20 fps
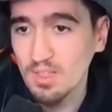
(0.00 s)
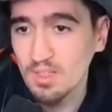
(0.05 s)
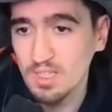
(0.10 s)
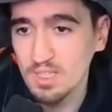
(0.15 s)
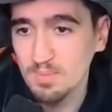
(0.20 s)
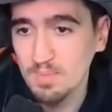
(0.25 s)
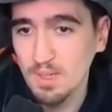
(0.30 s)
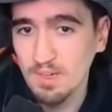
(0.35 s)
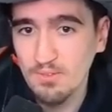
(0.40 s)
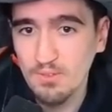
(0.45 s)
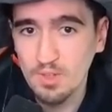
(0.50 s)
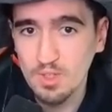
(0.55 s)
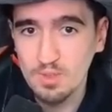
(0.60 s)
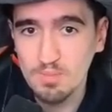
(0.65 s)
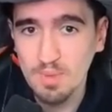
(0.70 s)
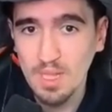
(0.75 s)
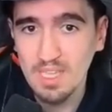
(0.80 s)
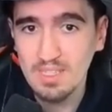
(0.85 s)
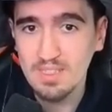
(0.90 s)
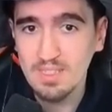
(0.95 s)
That's Spell
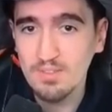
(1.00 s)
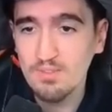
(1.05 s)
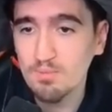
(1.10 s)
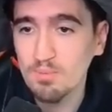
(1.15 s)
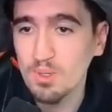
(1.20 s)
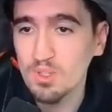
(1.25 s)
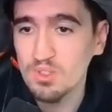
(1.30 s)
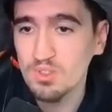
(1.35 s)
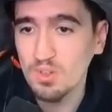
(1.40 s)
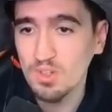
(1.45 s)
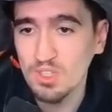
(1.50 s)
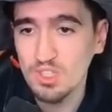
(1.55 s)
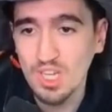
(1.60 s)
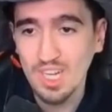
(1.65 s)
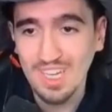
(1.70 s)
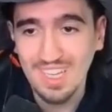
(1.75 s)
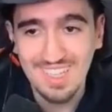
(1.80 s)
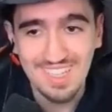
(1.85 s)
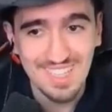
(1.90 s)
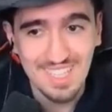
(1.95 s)
First Passive, Mercenary
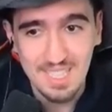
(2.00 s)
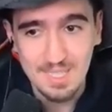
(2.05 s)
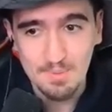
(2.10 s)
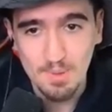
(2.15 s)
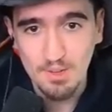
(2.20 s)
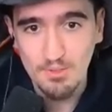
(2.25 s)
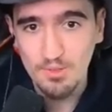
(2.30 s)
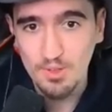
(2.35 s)
Jacket, That's Spell